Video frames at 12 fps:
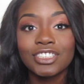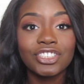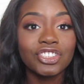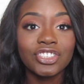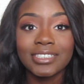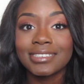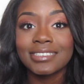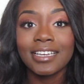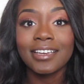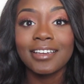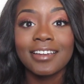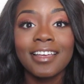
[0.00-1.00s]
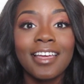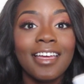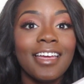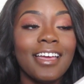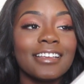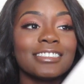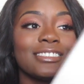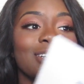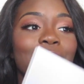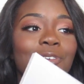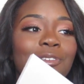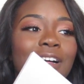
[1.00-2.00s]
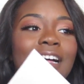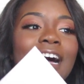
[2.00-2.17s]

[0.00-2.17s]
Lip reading: Just saying. So